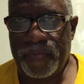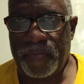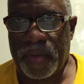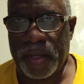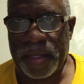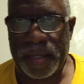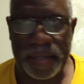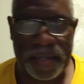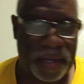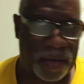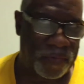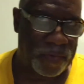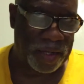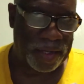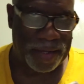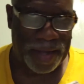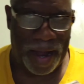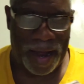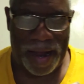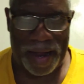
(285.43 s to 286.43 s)
But the
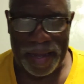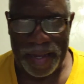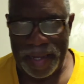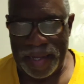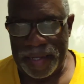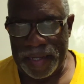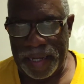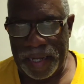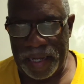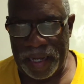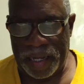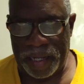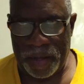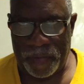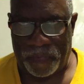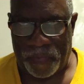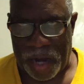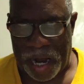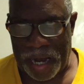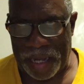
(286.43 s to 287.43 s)
difference in God in
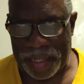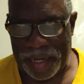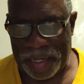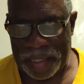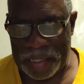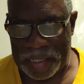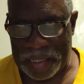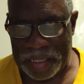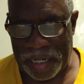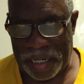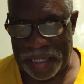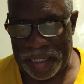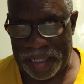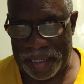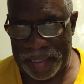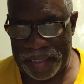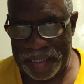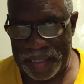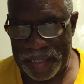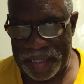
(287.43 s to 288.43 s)
the Father and the
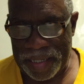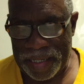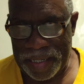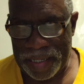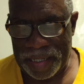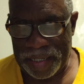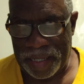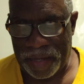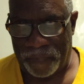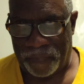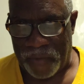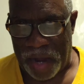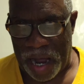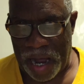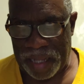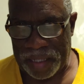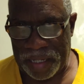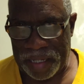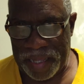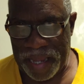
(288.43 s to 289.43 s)
Son, the
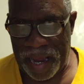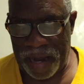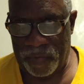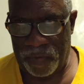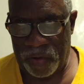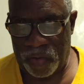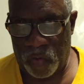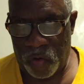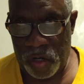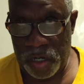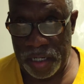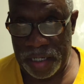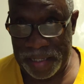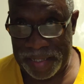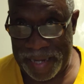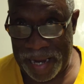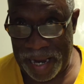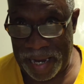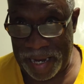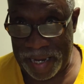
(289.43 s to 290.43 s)
Father never
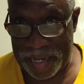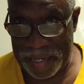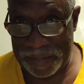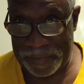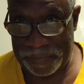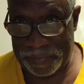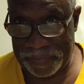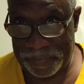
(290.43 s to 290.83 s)
was dead